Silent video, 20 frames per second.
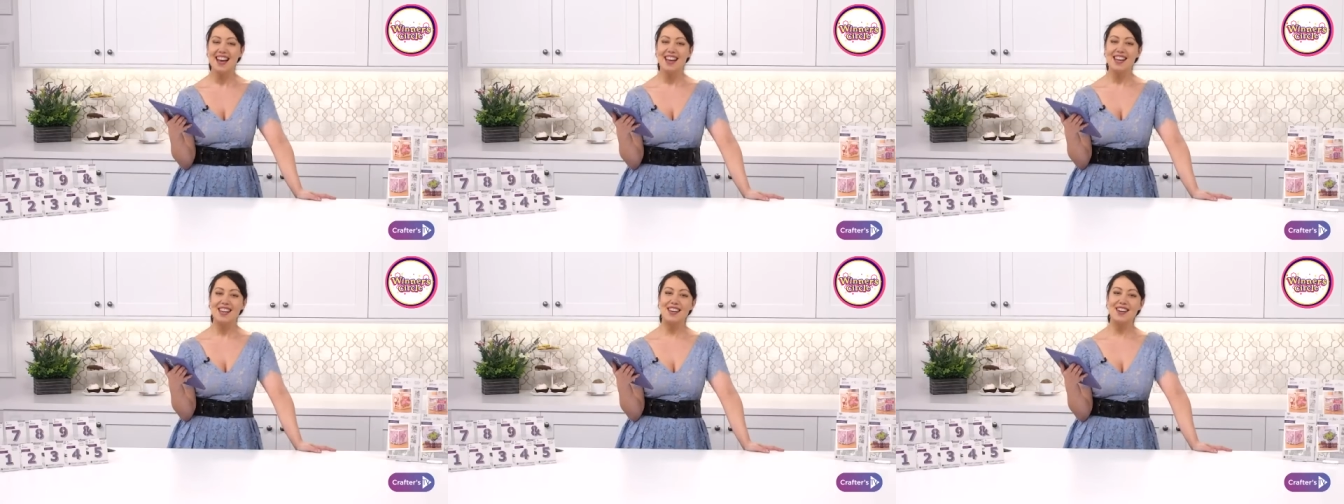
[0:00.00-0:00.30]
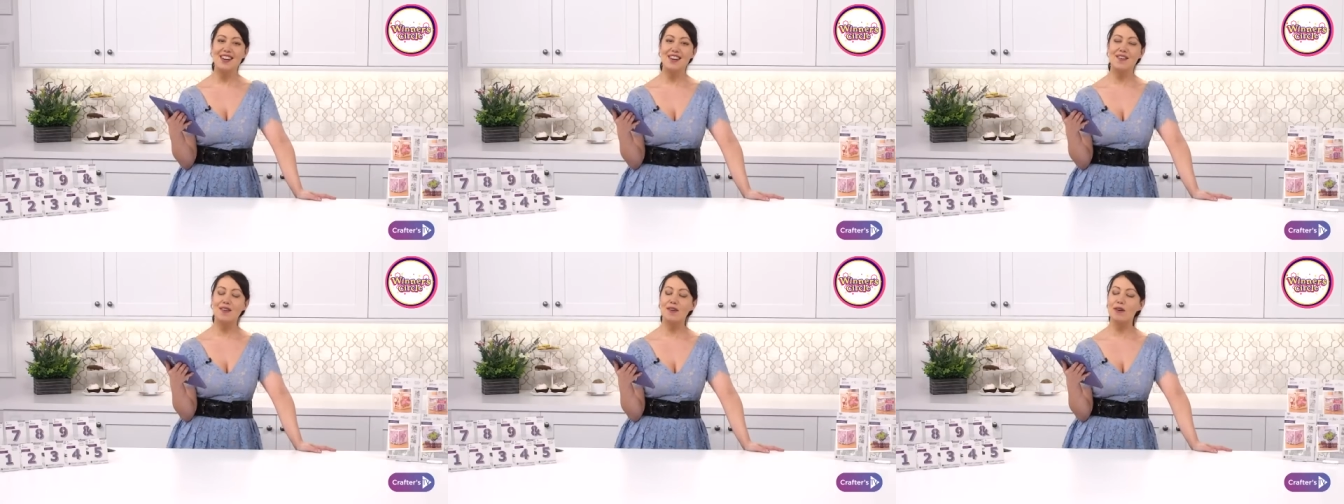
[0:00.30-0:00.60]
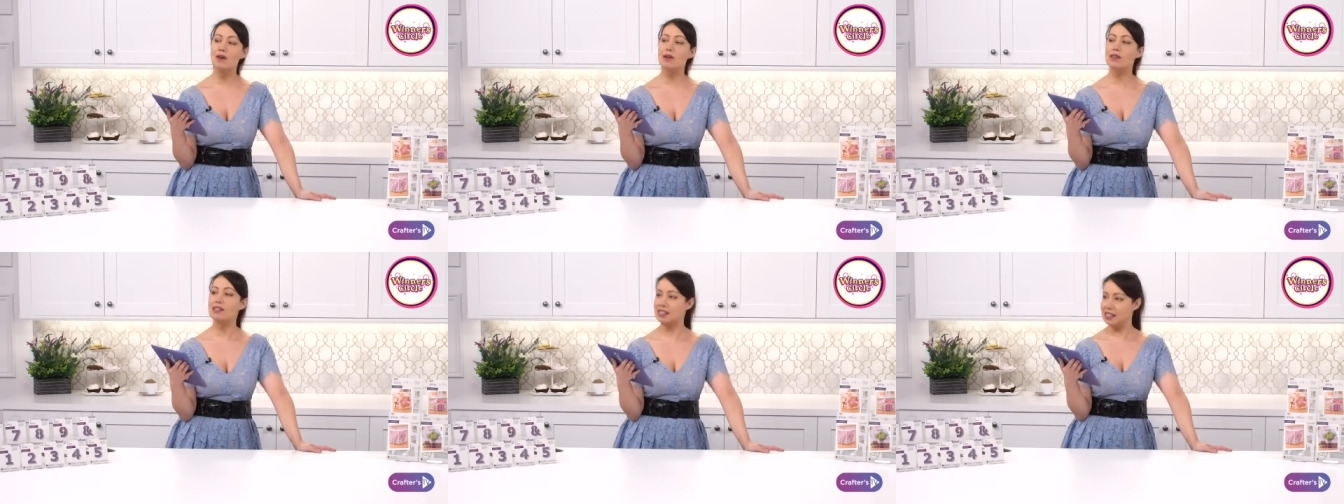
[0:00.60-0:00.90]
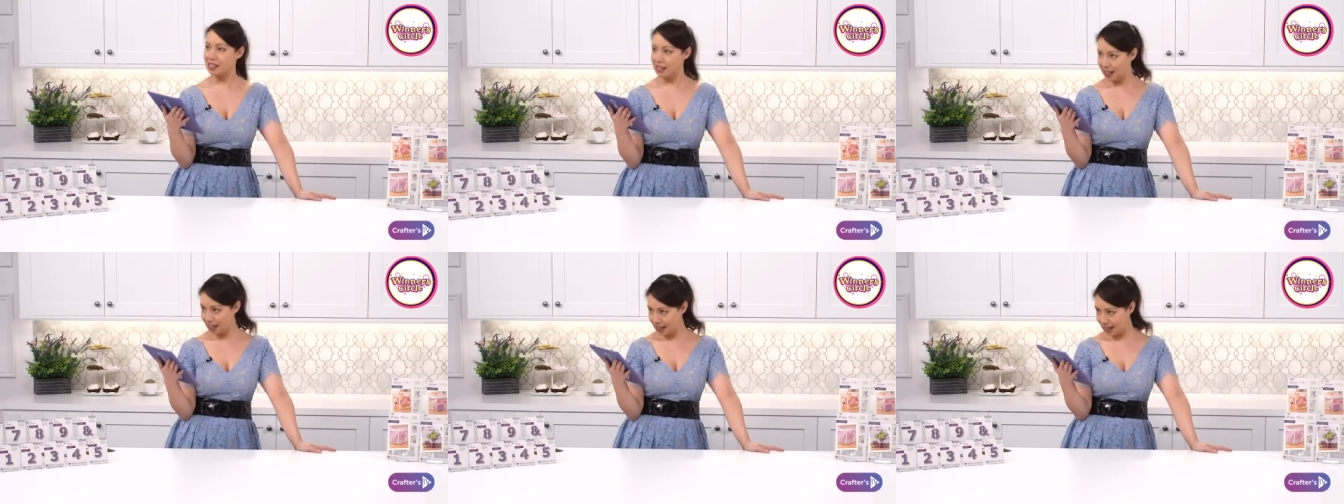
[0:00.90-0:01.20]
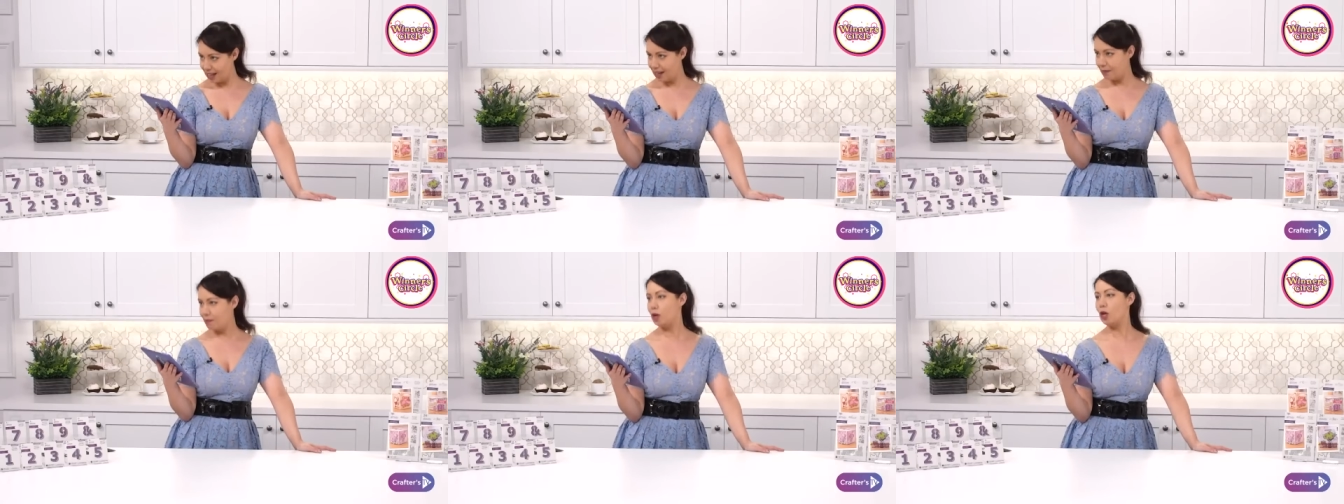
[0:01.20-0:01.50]
your
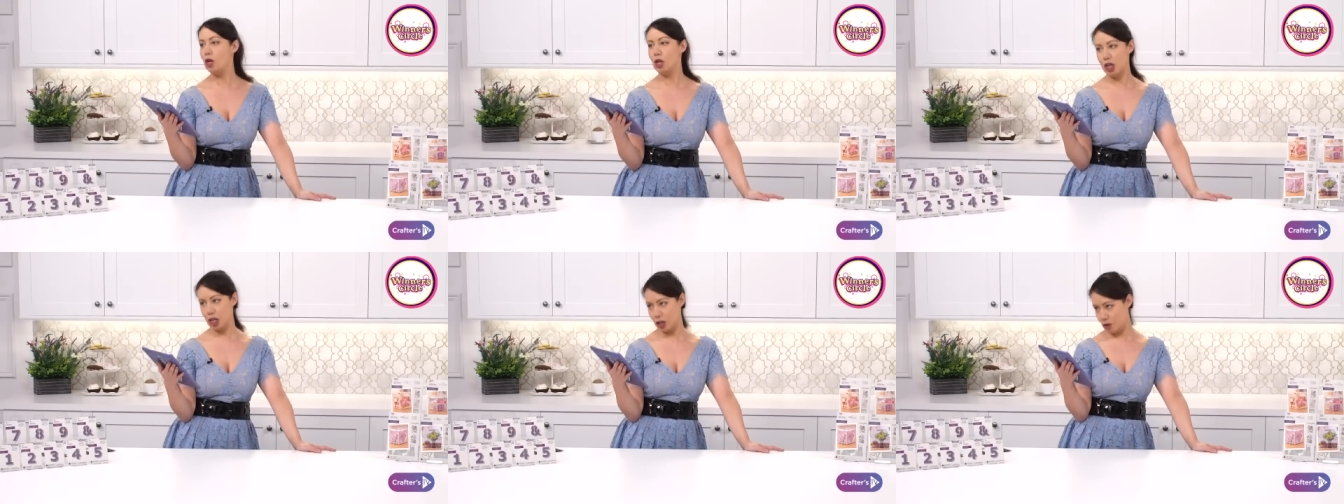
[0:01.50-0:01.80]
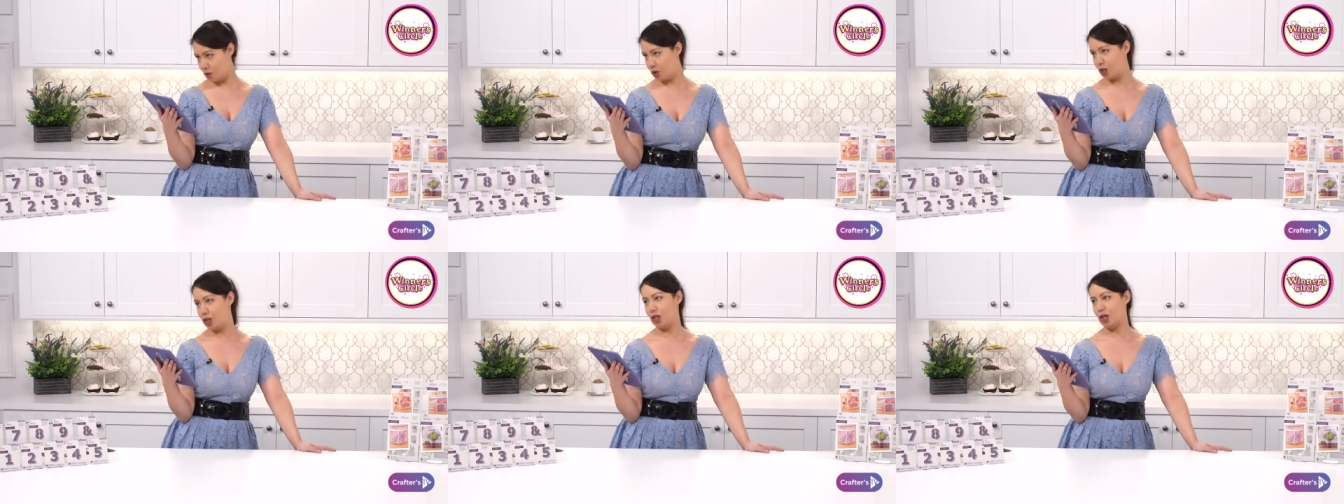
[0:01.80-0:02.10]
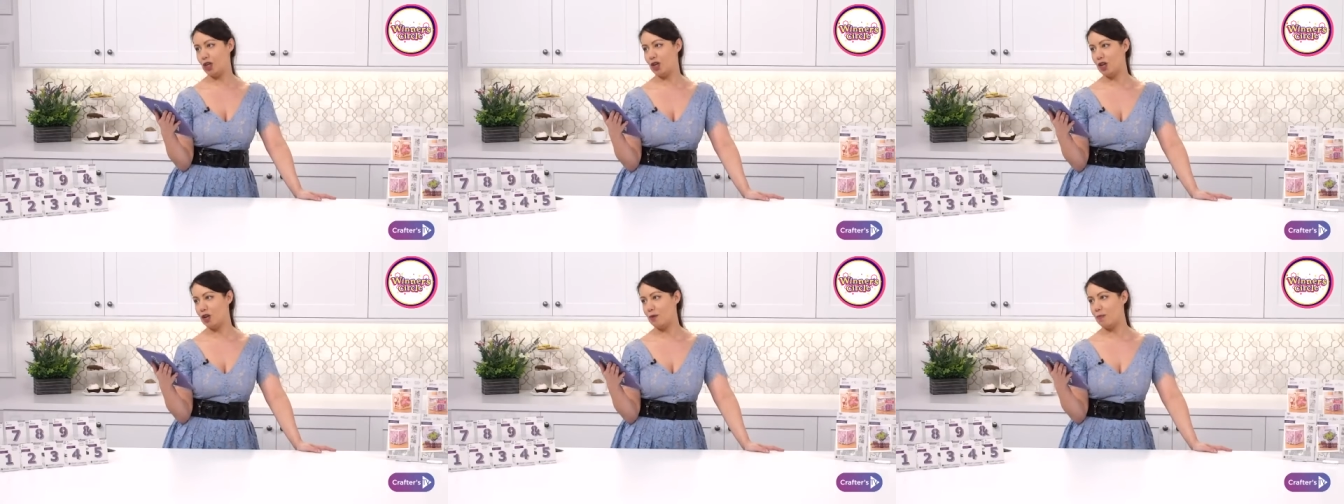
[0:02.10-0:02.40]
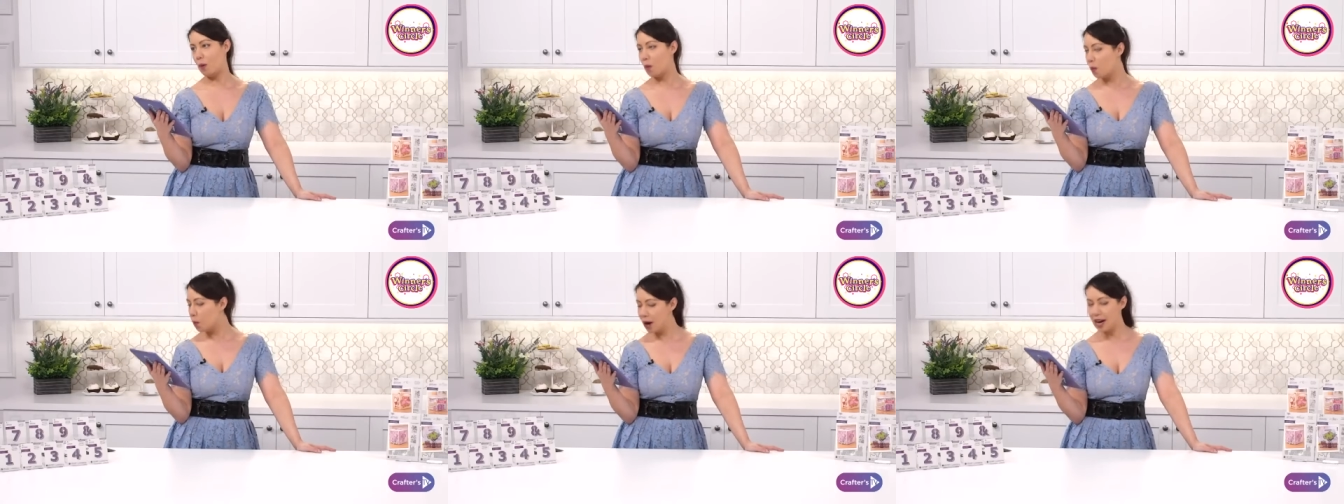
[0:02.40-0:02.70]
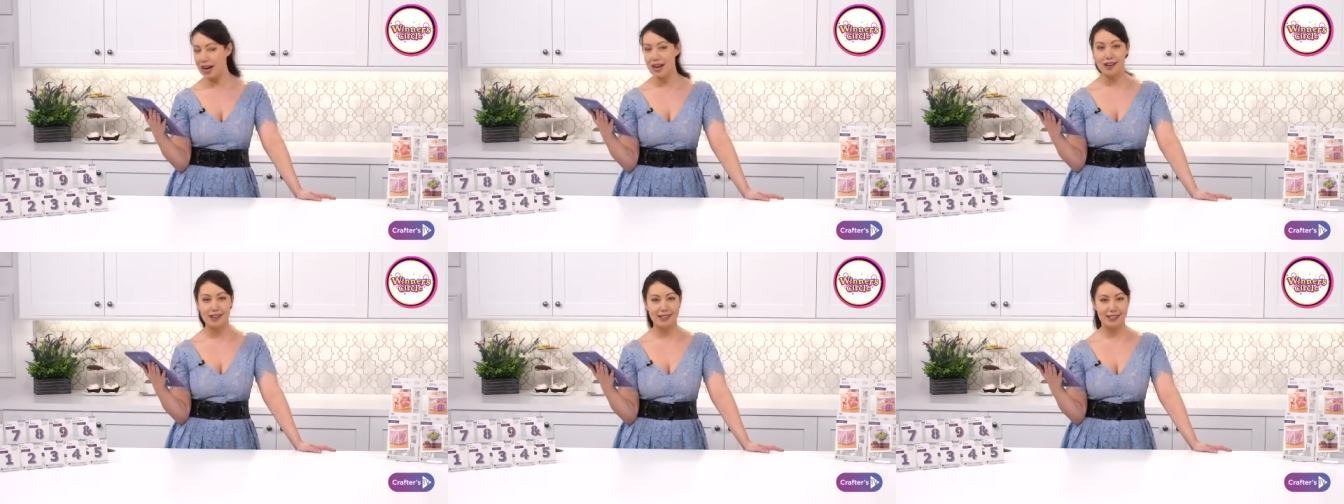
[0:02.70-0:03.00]
team YouTube
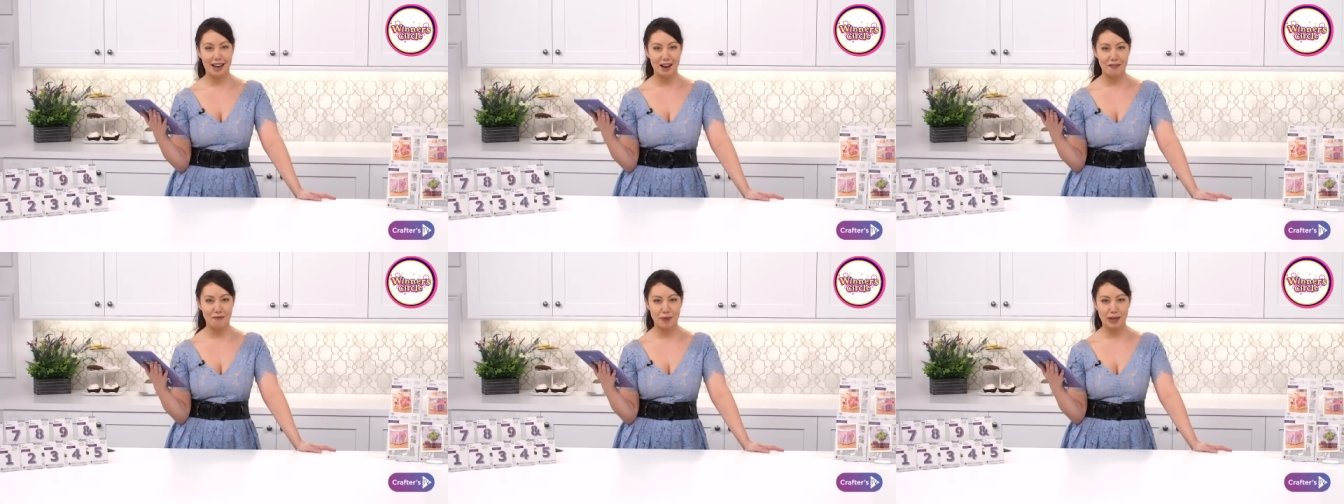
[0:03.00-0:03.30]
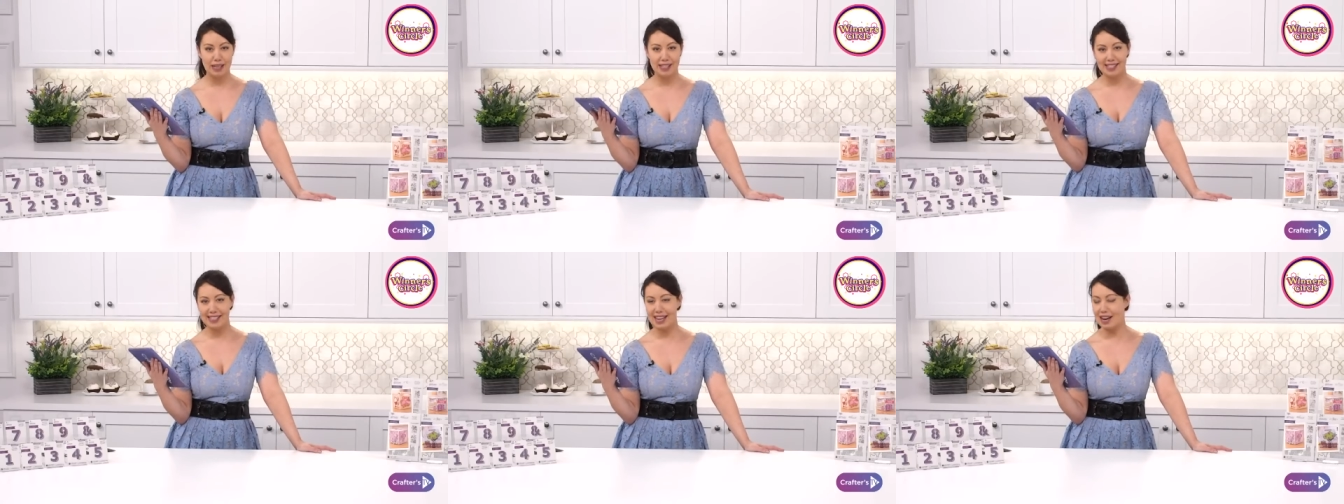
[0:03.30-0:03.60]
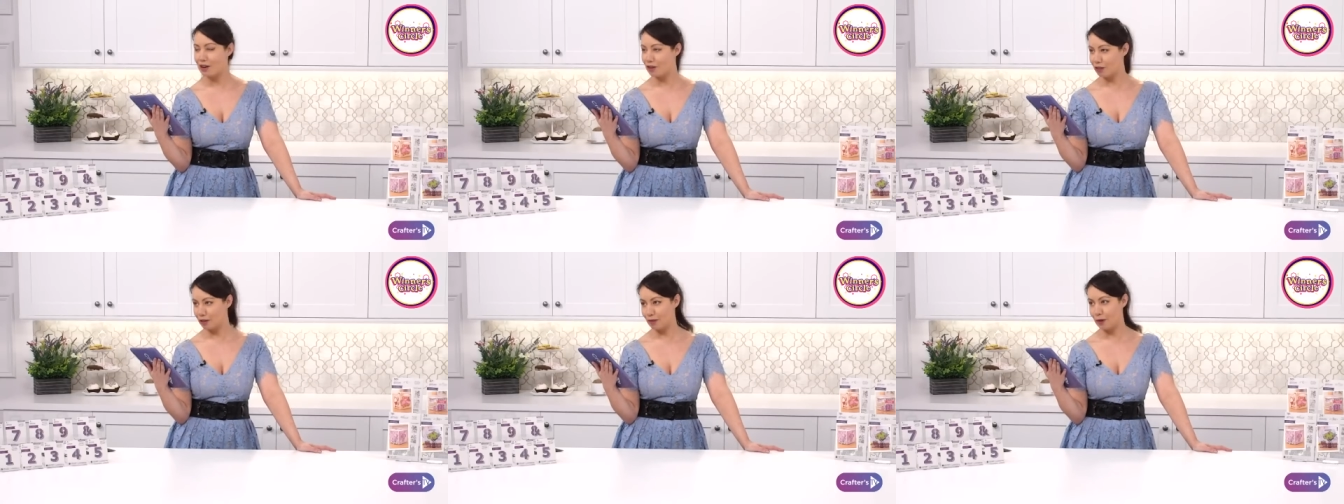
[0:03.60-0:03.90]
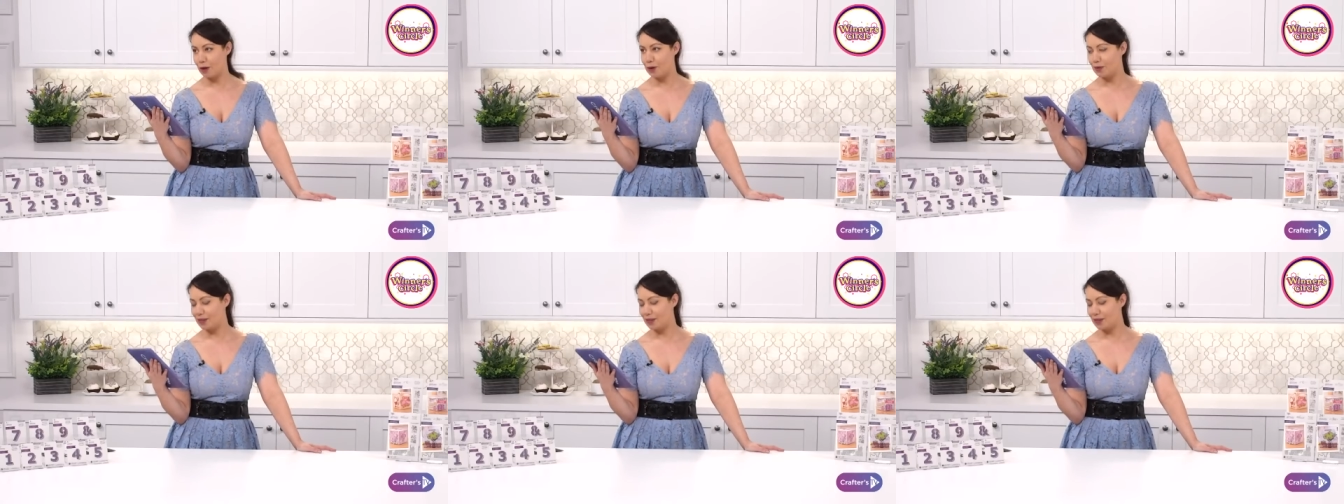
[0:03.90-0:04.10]
winners have been sent through